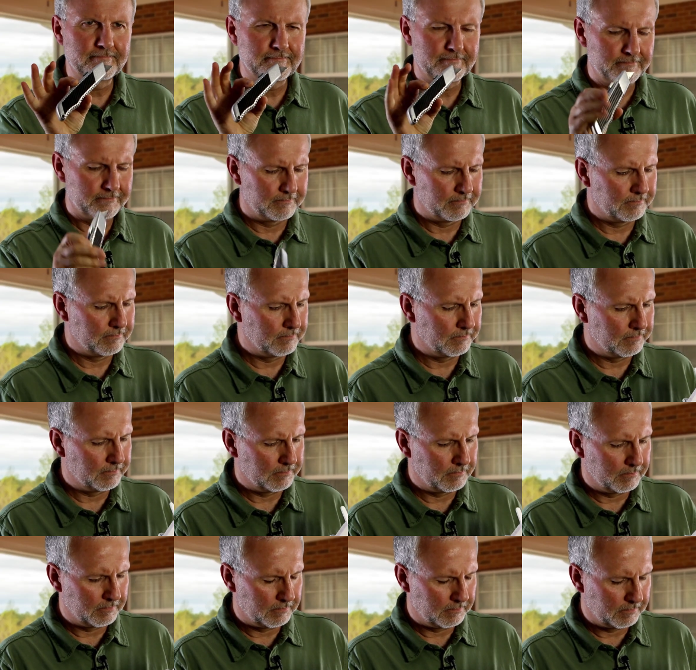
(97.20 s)

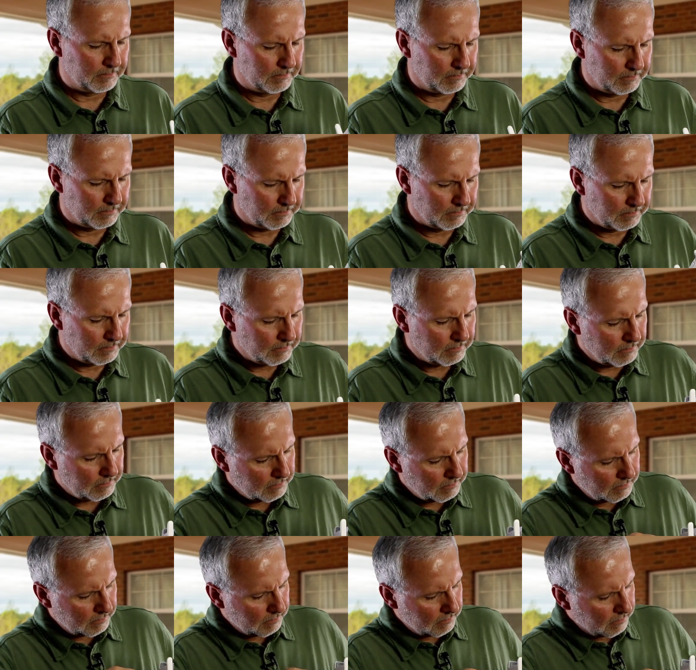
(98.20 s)

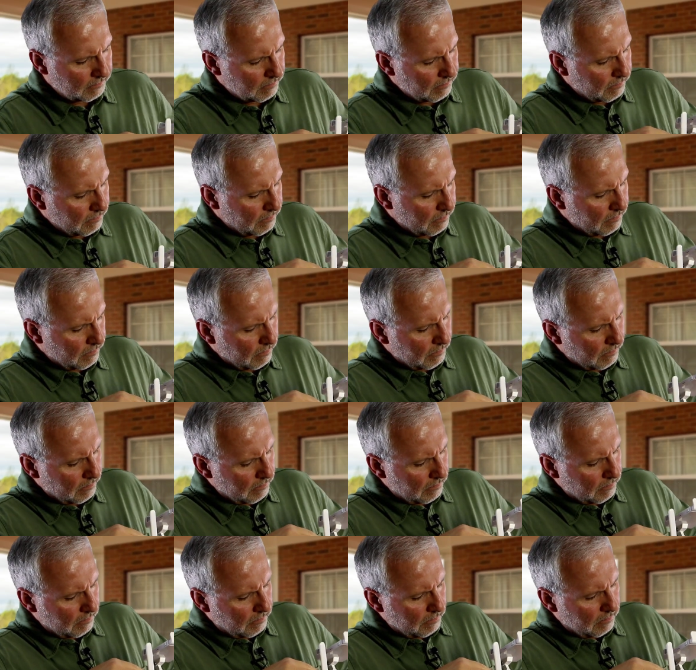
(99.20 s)

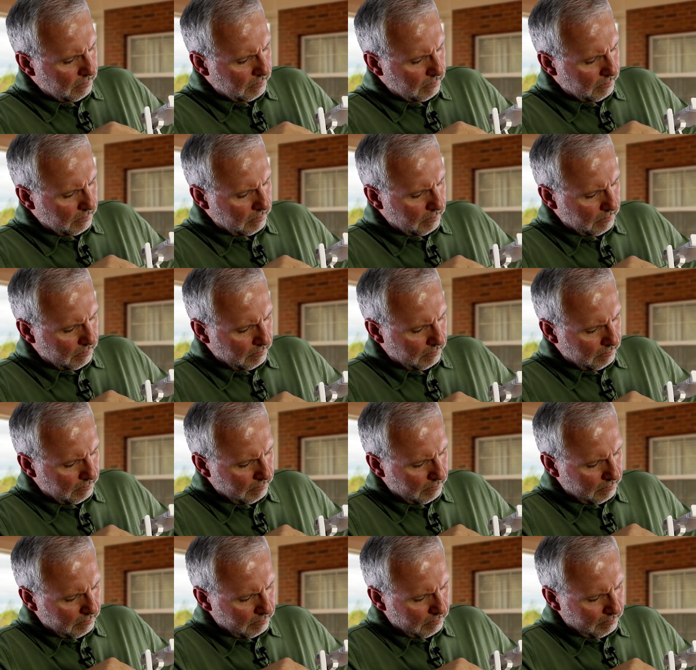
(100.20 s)

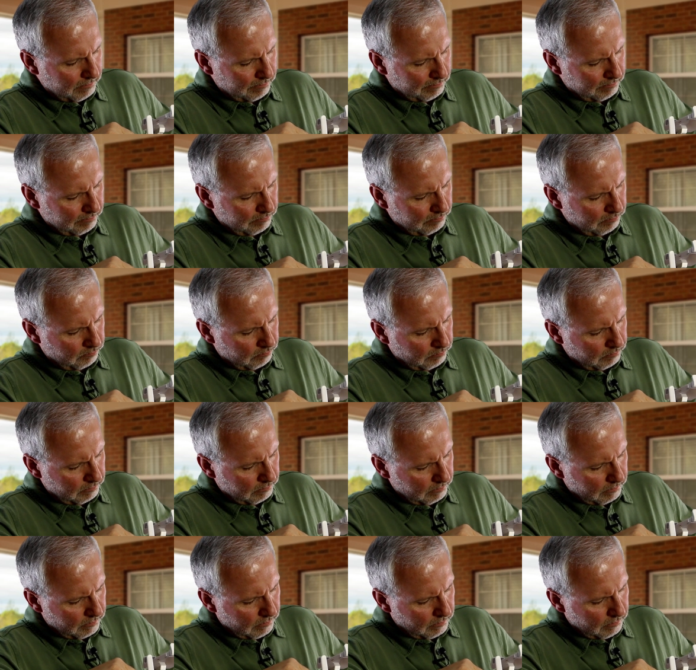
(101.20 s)

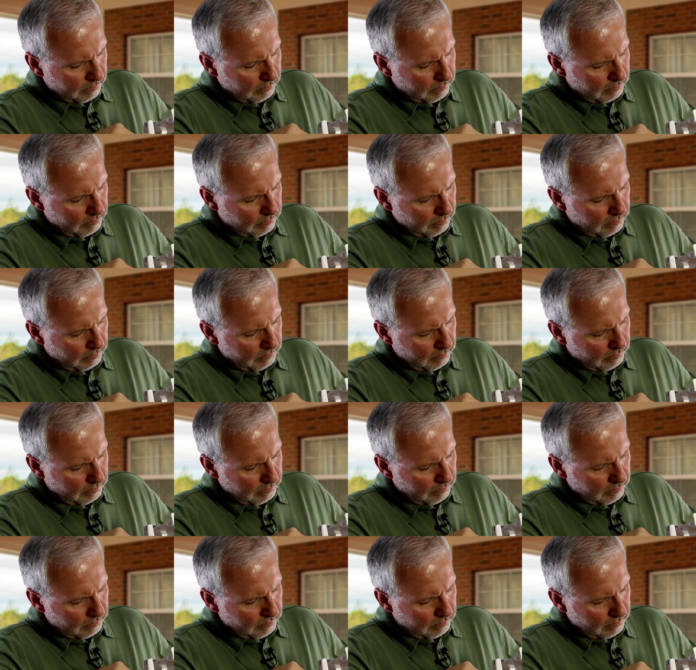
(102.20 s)
[no speech]